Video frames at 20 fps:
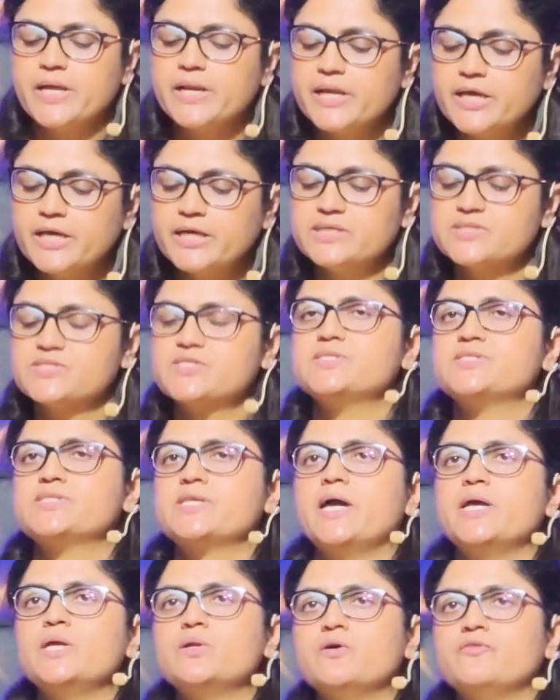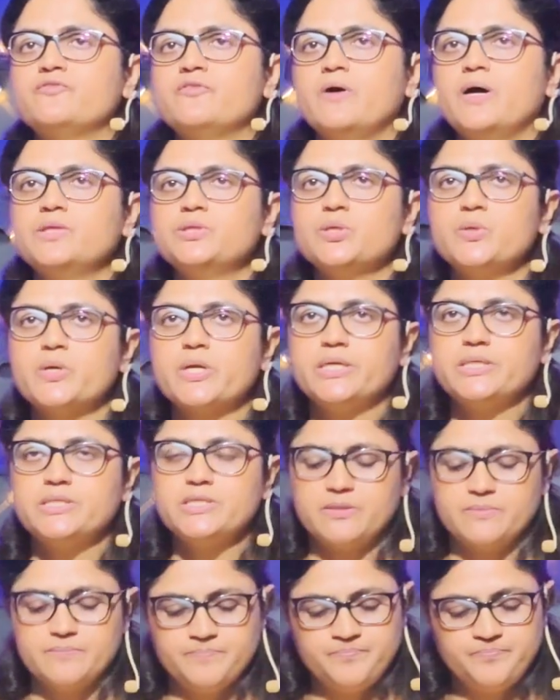ring is a sign of
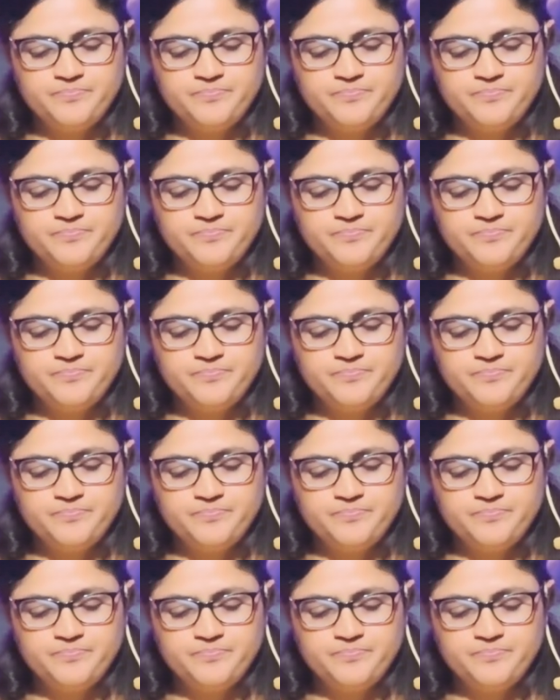authority.